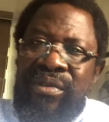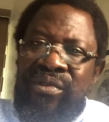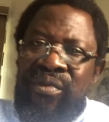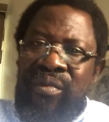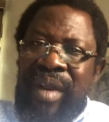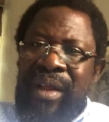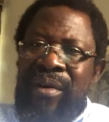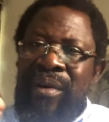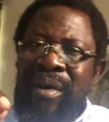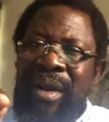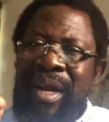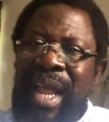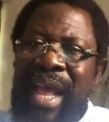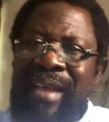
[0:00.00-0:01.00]
to
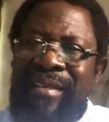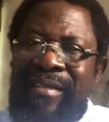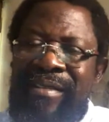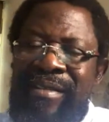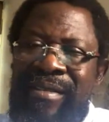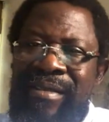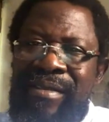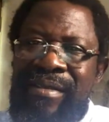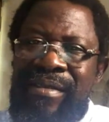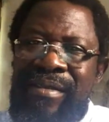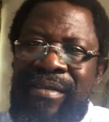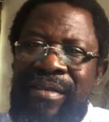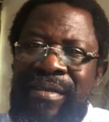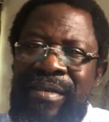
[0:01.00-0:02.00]
recognize
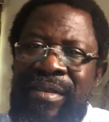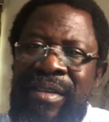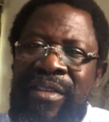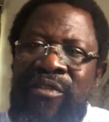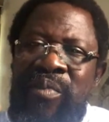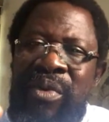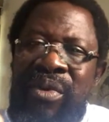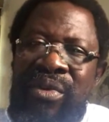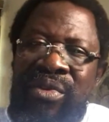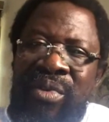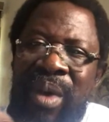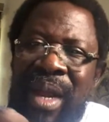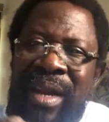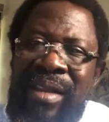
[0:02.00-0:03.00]
the
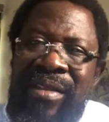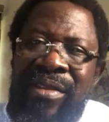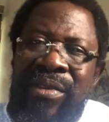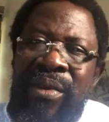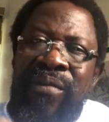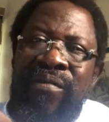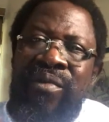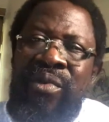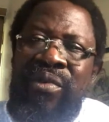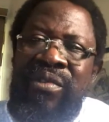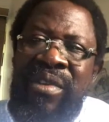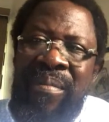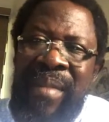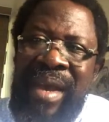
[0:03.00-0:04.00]
spirituality of
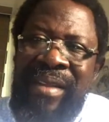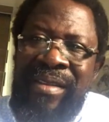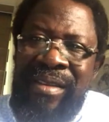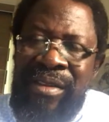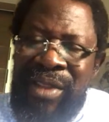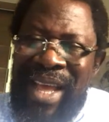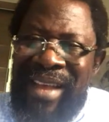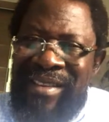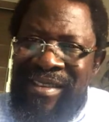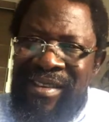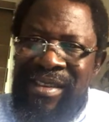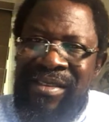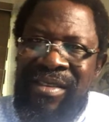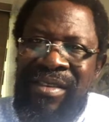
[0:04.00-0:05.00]
those he met in that
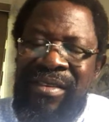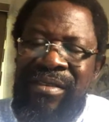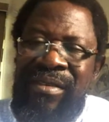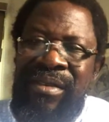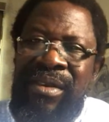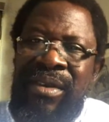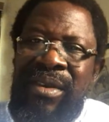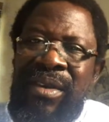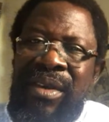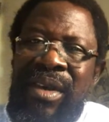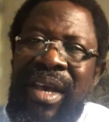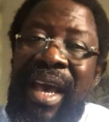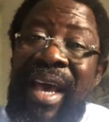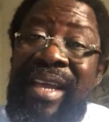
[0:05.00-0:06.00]
city
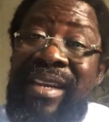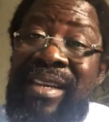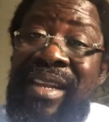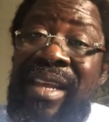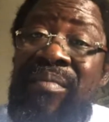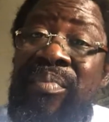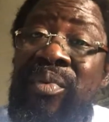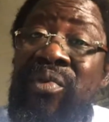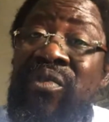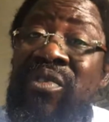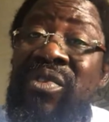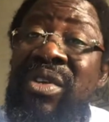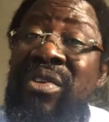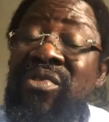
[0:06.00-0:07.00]
and then
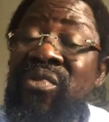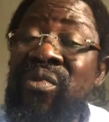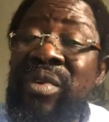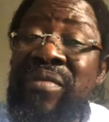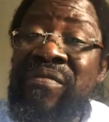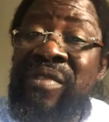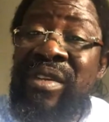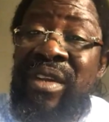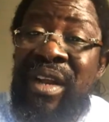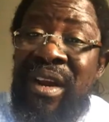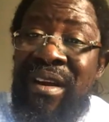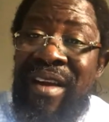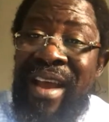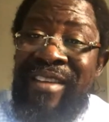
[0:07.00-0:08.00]
proceed to reveal
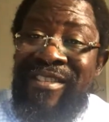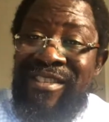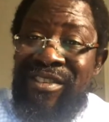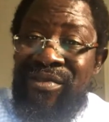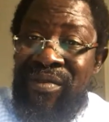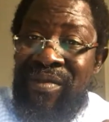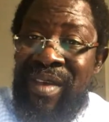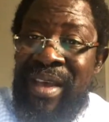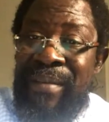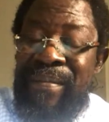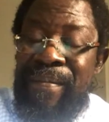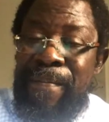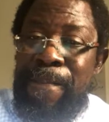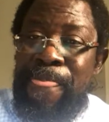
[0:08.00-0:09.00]
Christ to
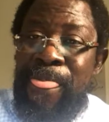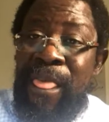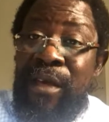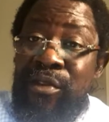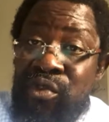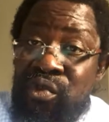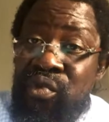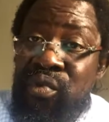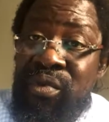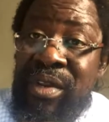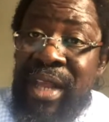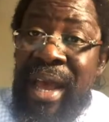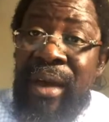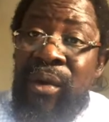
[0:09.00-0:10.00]
them through
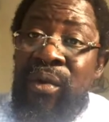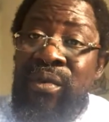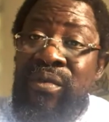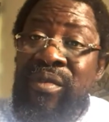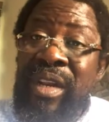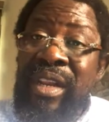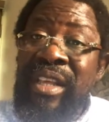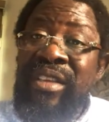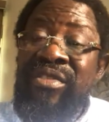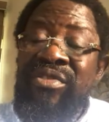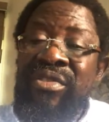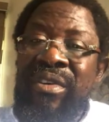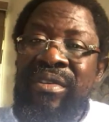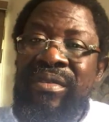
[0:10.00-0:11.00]
their own
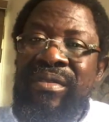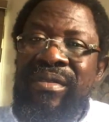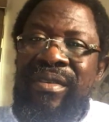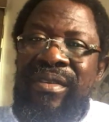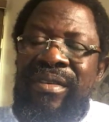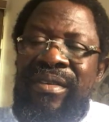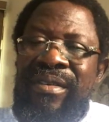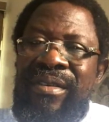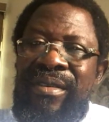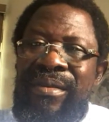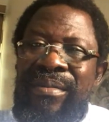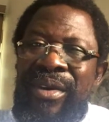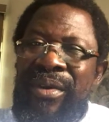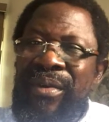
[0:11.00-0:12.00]
religion?
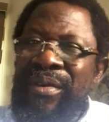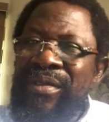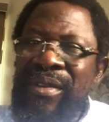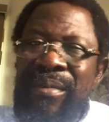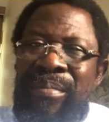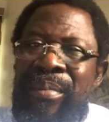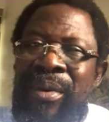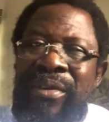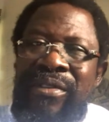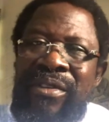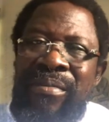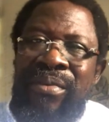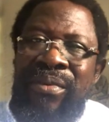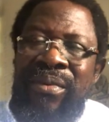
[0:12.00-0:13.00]
But it was
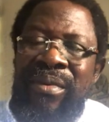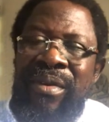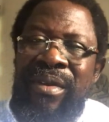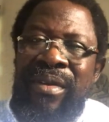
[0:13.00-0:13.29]
impossible